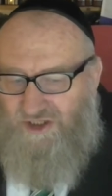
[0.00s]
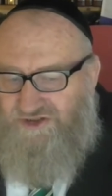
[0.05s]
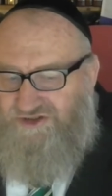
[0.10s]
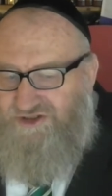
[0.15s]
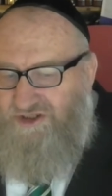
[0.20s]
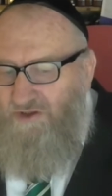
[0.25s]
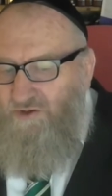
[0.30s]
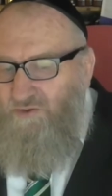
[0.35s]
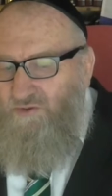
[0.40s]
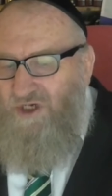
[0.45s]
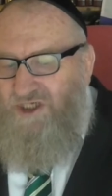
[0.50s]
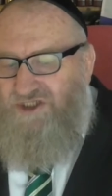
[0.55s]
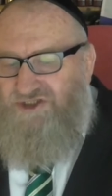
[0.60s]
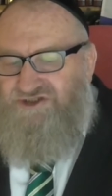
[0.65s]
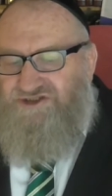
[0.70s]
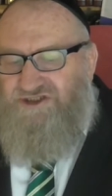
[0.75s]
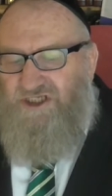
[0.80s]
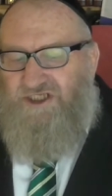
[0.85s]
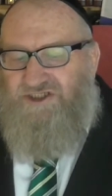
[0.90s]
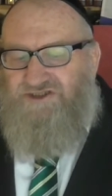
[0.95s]
So at one
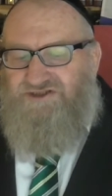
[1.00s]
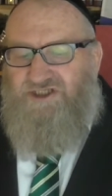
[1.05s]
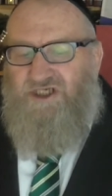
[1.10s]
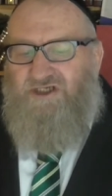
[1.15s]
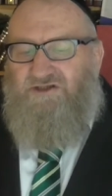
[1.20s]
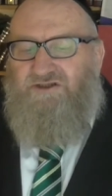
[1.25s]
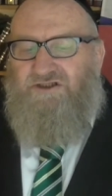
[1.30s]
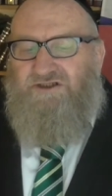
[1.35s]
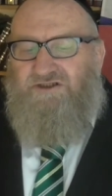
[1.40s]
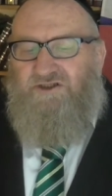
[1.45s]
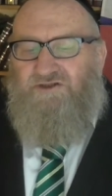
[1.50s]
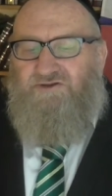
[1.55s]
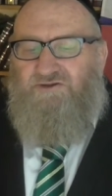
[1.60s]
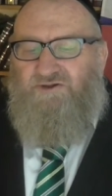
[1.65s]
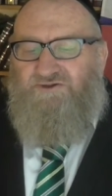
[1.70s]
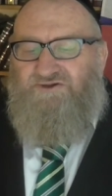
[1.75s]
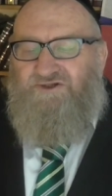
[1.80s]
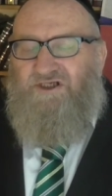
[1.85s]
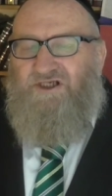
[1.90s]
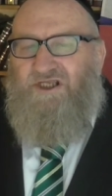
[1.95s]
stage, herring in the
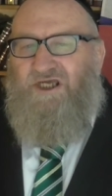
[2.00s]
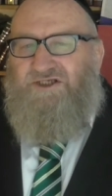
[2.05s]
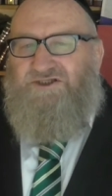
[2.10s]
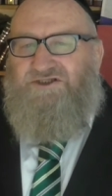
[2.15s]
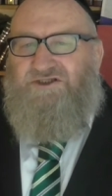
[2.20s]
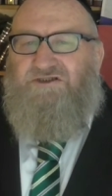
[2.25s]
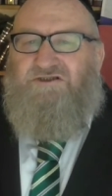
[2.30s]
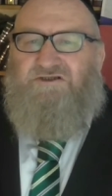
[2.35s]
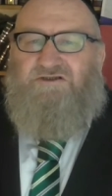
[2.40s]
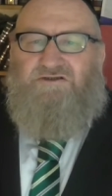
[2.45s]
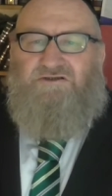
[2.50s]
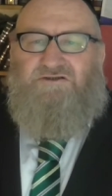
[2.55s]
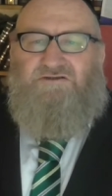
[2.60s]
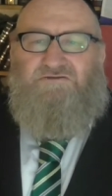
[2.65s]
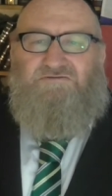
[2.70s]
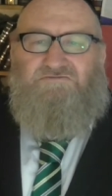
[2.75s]
North Atlantic